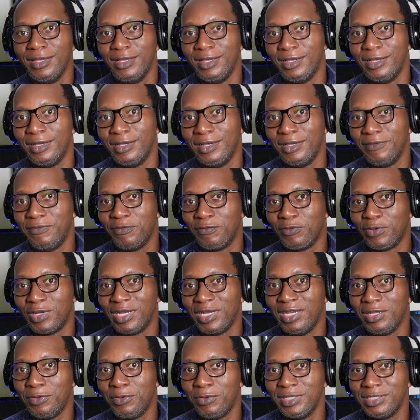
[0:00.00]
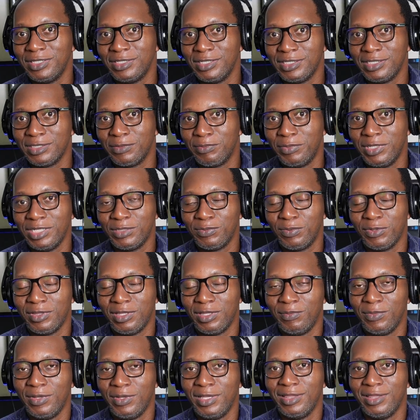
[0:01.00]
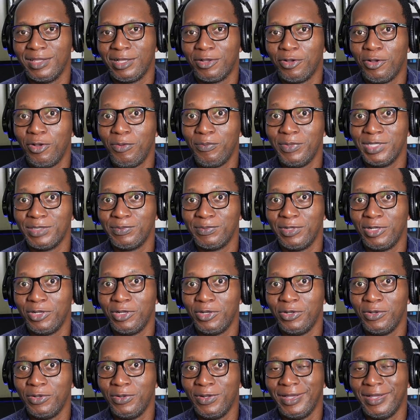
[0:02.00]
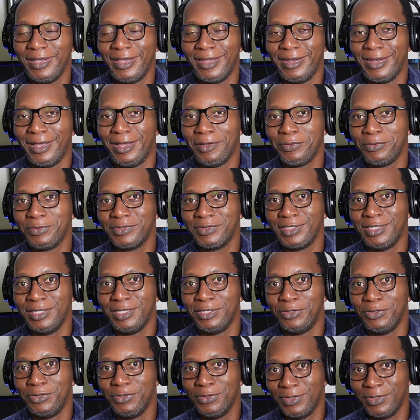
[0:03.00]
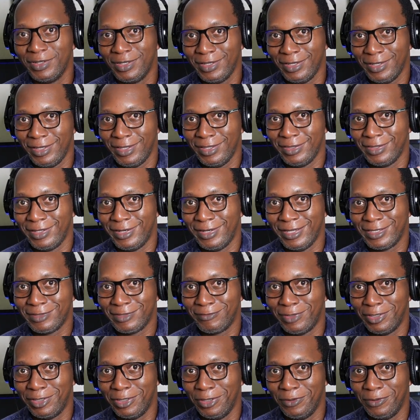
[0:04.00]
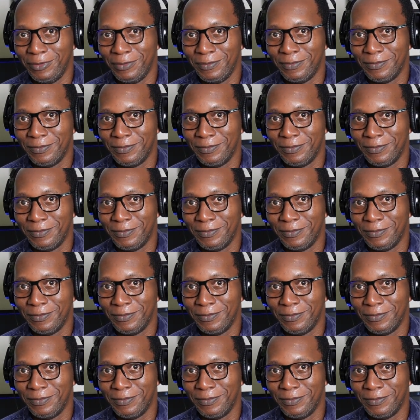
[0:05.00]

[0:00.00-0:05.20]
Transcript: If you've got any questions, please put them in the comments below, and I will see you in the next video.